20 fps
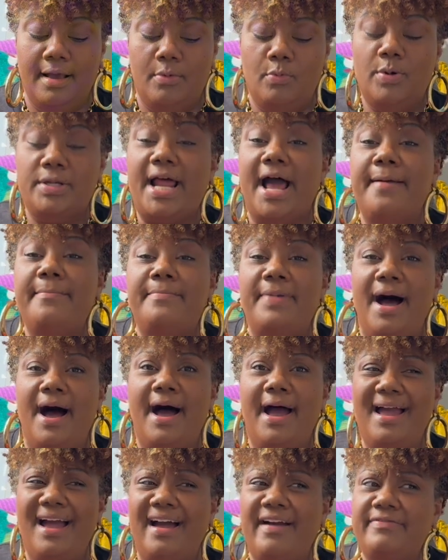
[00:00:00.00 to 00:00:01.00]
Would I
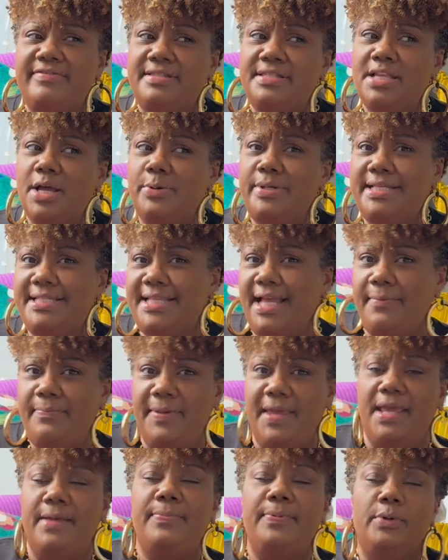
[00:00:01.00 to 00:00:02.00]
buy, I've noticed that
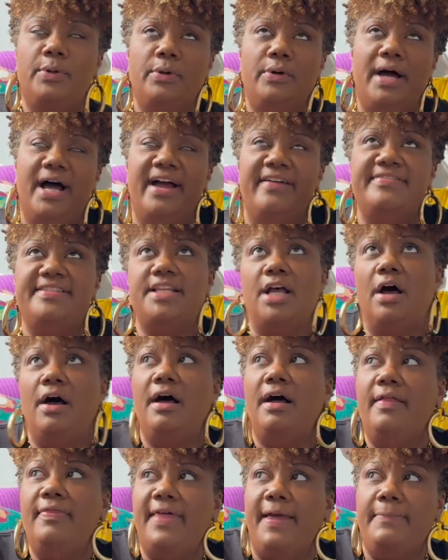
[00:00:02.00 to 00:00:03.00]
I
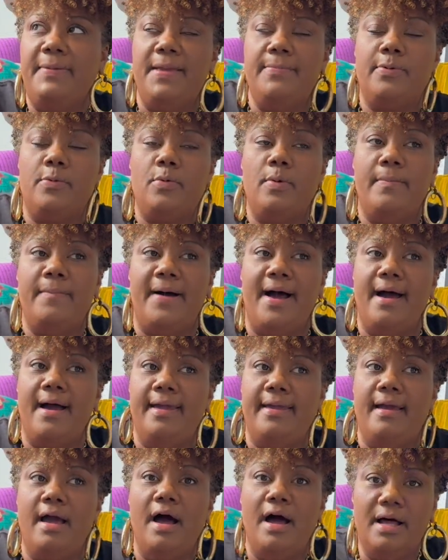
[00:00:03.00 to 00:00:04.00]
saw that people were
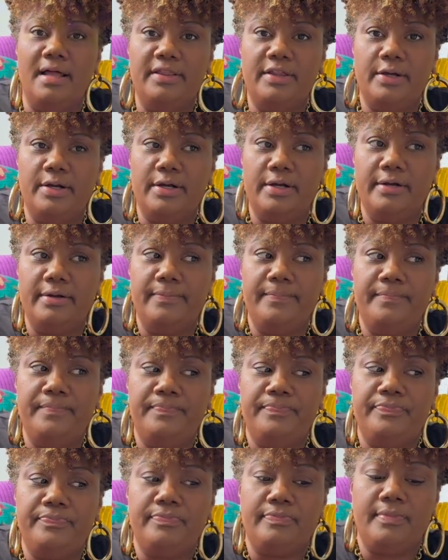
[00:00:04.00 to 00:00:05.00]
buying other
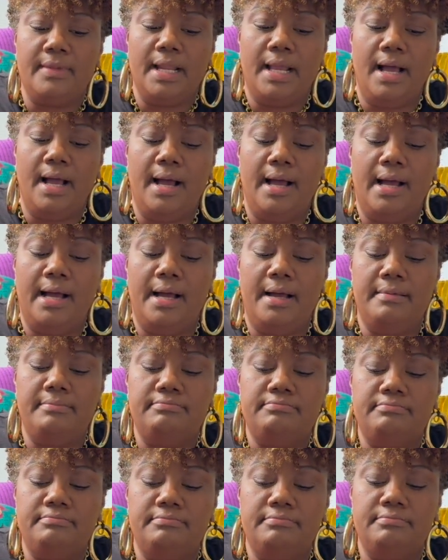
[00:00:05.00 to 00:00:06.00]

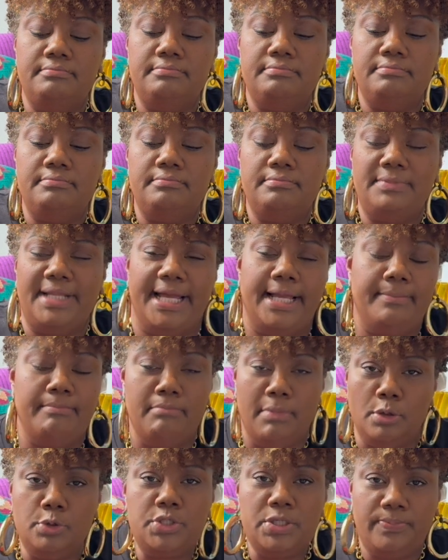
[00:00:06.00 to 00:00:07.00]
like
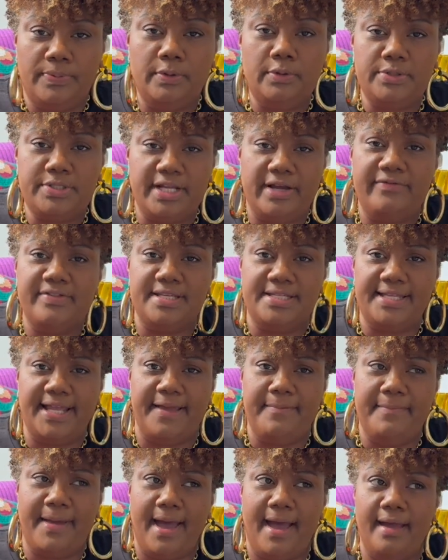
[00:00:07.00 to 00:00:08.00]
multiples of the
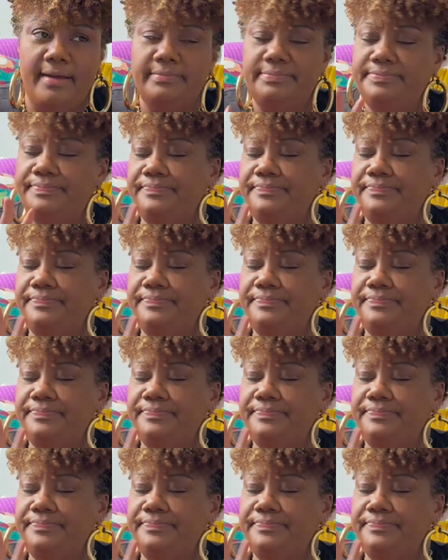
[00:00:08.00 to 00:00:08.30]
same bag.